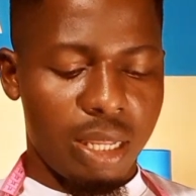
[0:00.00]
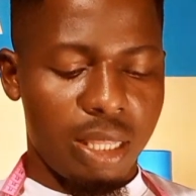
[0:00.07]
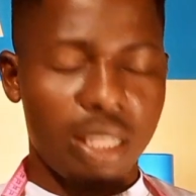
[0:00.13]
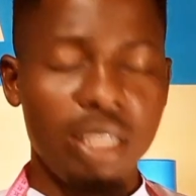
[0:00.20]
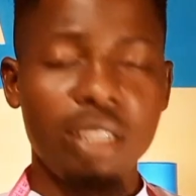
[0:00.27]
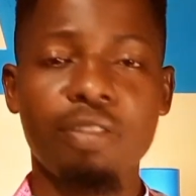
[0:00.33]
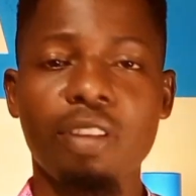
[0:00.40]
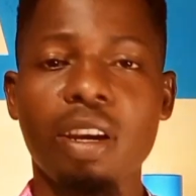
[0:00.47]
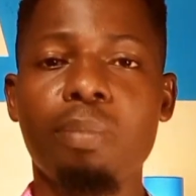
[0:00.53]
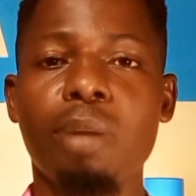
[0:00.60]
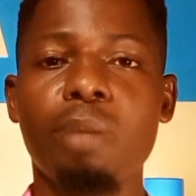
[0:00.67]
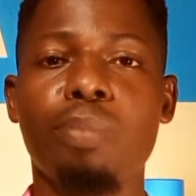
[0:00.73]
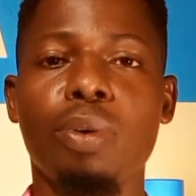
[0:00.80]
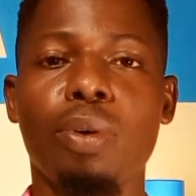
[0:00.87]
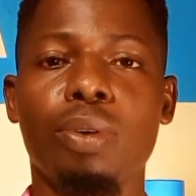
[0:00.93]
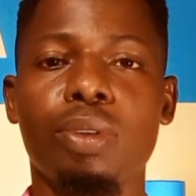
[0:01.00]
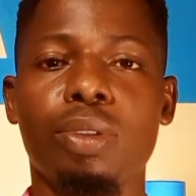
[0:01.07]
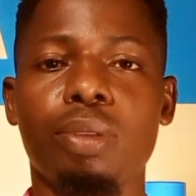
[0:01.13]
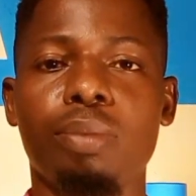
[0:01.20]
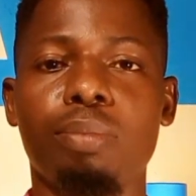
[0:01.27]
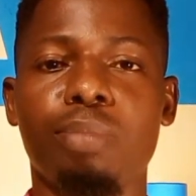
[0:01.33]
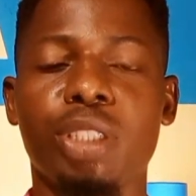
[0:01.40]
this fiberboard,
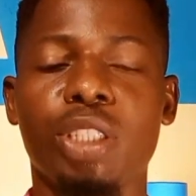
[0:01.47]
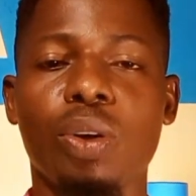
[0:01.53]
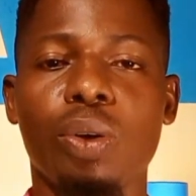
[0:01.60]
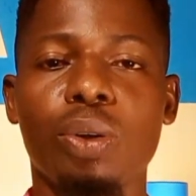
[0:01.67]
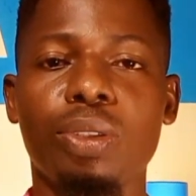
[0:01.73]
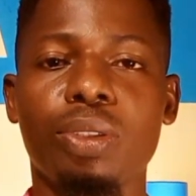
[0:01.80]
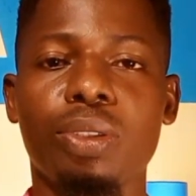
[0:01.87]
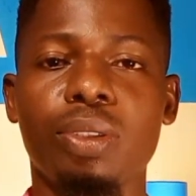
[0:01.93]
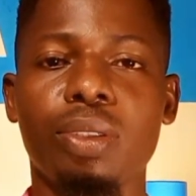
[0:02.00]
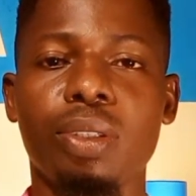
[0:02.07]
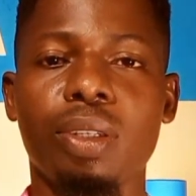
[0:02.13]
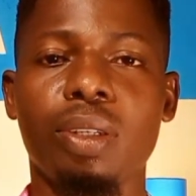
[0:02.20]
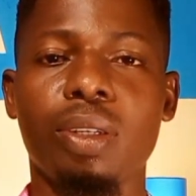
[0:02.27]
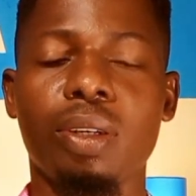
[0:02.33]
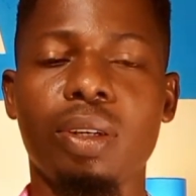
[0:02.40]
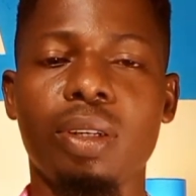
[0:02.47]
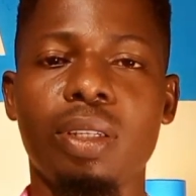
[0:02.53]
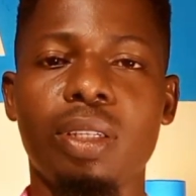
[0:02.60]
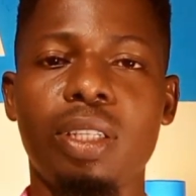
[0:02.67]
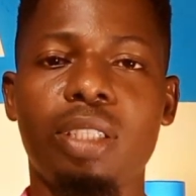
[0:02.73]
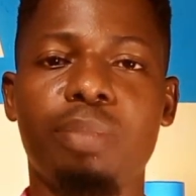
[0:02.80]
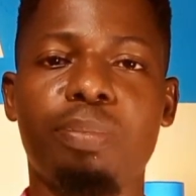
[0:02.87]
because
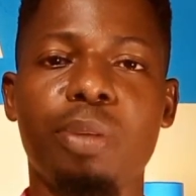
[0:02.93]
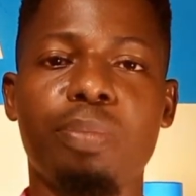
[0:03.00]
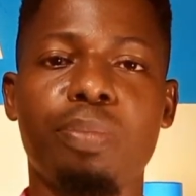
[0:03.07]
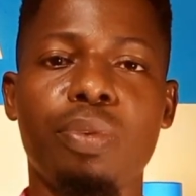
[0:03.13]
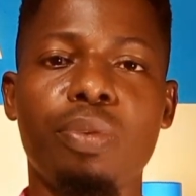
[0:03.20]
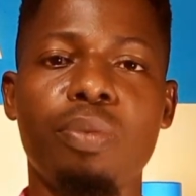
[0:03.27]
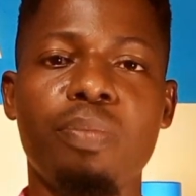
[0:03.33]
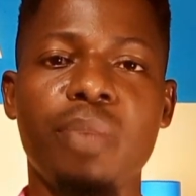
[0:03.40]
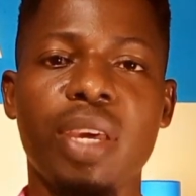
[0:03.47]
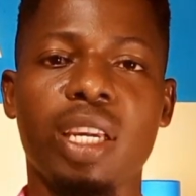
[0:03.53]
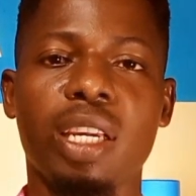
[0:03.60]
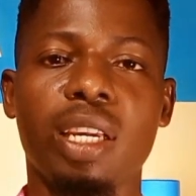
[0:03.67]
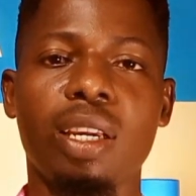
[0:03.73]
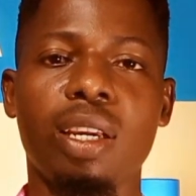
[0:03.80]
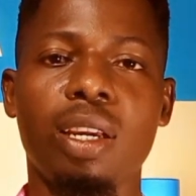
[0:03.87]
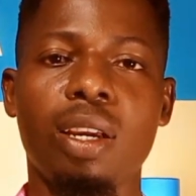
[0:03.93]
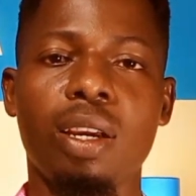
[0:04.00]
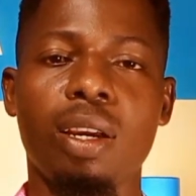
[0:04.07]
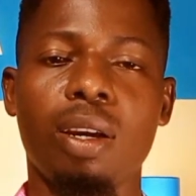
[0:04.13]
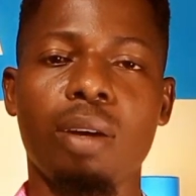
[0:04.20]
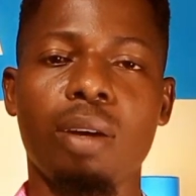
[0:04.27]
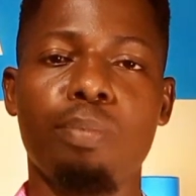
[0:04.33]
these people make
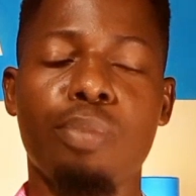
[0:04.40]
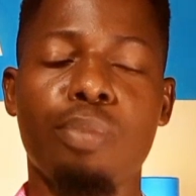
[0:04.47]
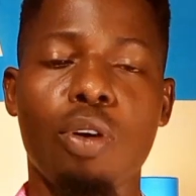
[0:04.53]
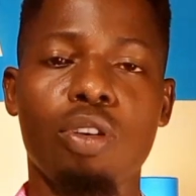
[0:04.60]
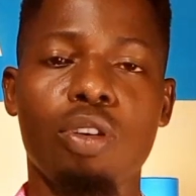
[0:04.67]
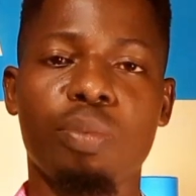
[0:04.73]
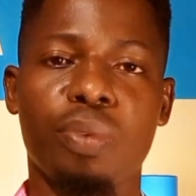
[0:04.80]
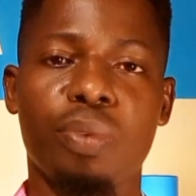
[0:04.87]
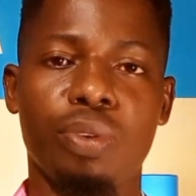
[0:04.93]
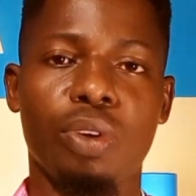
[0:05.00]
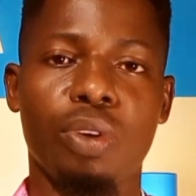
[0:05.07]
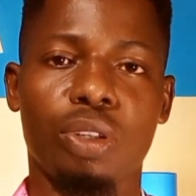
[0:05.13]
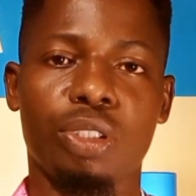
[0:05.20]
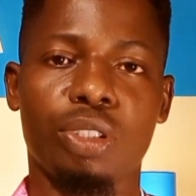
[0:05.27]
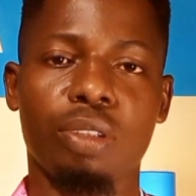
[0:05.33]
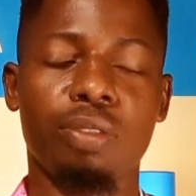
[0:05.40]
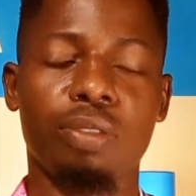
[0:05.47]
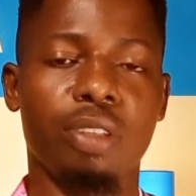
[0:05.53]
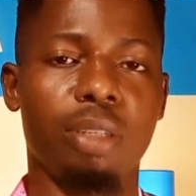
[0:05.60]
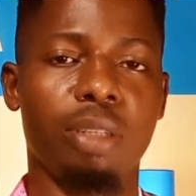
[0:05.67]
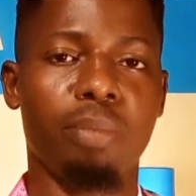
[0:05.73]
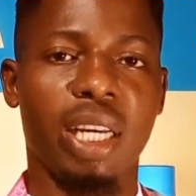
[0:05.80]
bulk production
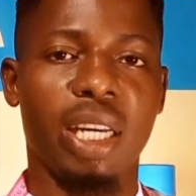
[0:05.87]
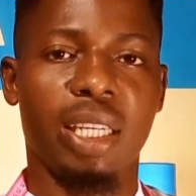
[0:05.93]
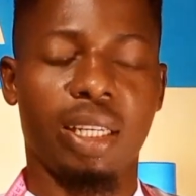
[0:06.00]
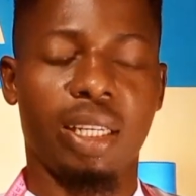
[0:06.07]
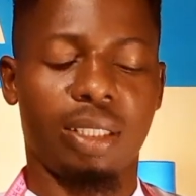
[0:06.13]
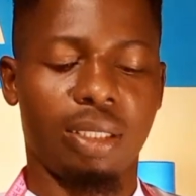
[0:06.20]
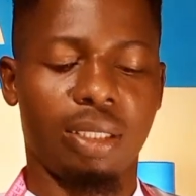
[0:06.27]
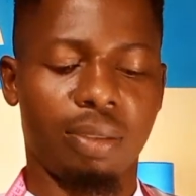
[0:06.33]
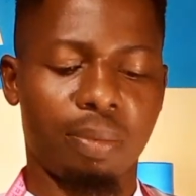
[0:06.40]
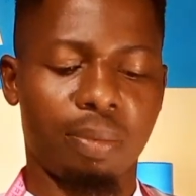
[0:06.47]
for the market,